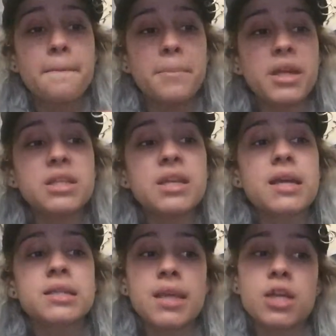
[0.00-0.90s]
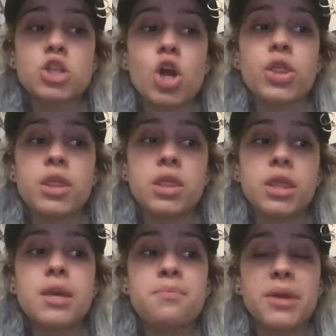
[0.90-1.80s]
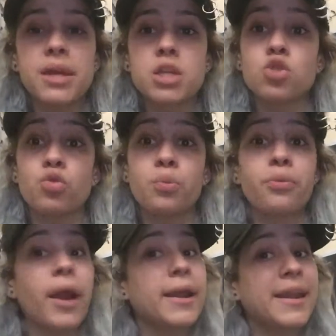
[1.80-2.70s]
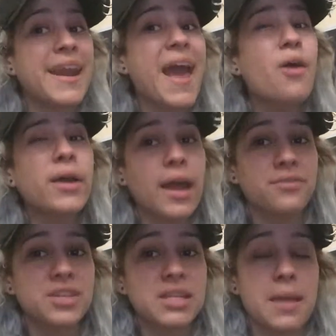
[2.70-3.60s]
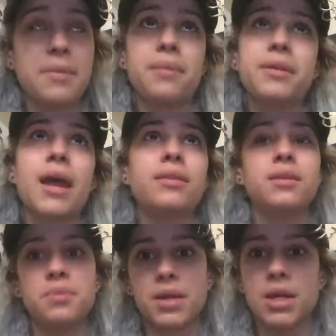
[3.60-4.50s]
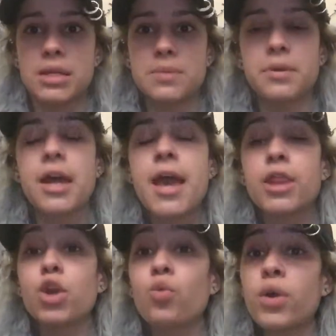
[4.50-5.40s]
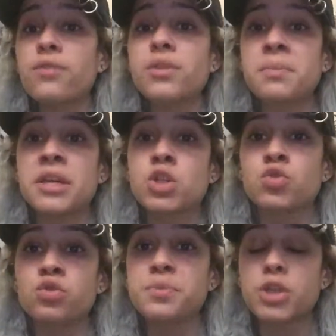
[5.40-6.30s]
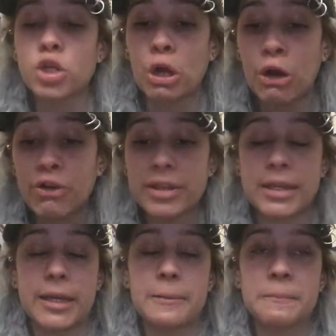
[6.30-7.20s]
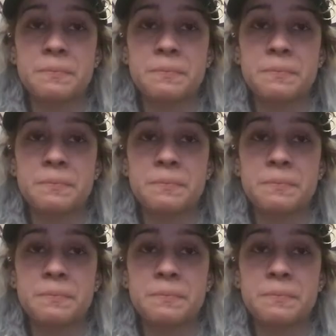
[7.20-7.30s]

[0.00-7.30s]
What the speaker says: BTS, yes, are the biggest group right now, I'd have to say. Maybe not the biggest, but they're one of the biggest groups currently.